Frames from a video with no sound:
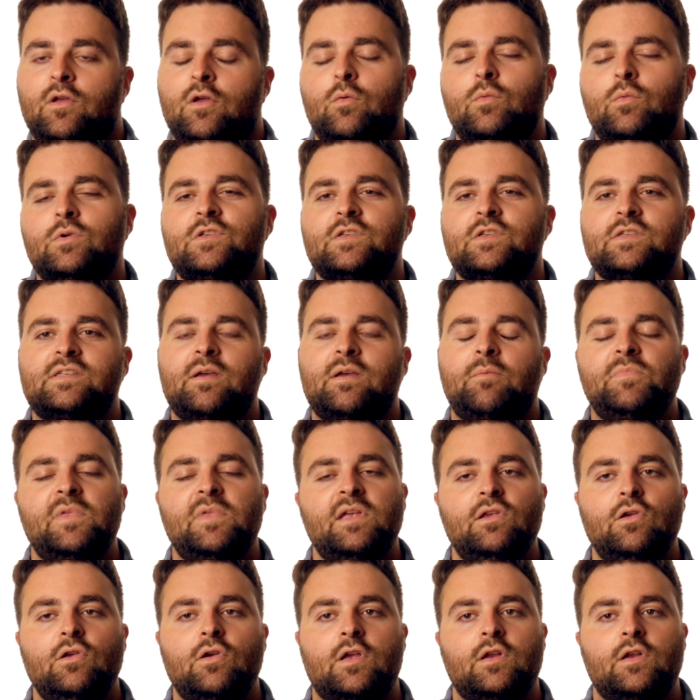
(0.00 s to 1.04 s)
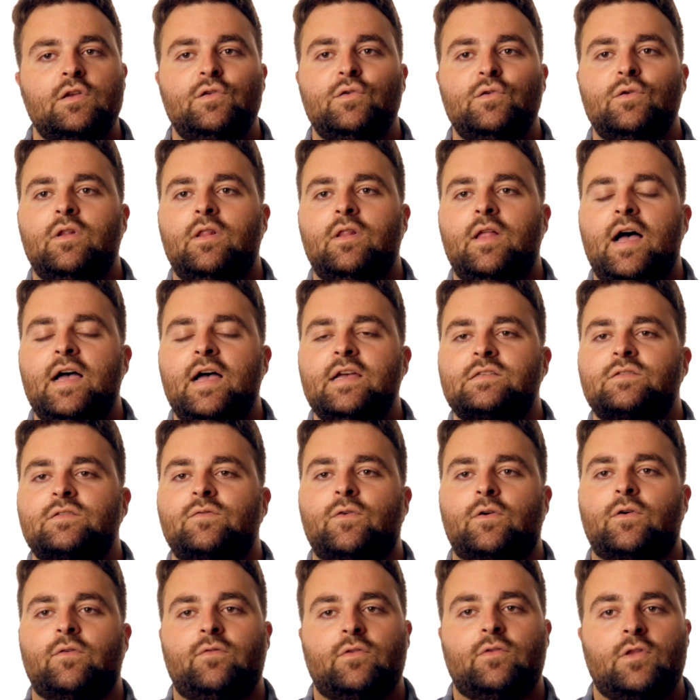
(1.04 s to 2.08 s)
which is something you could utilize
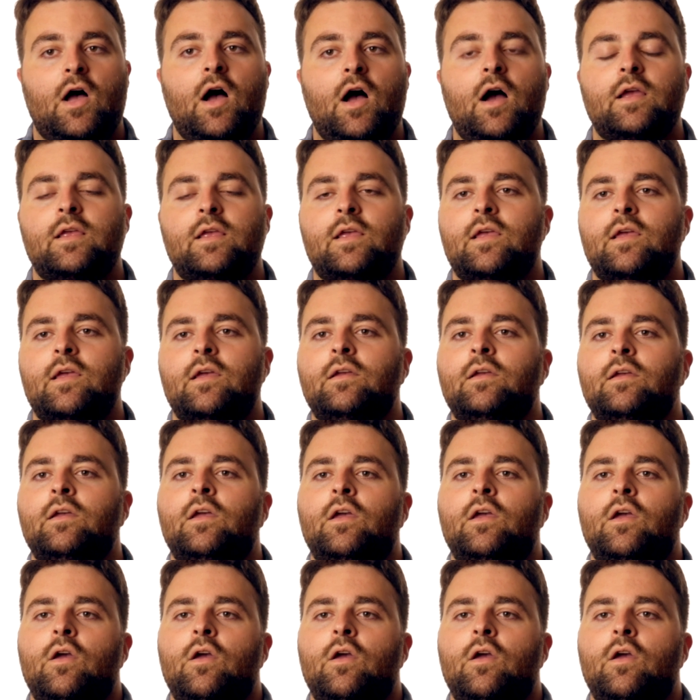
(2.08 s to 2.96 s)
for vlogging,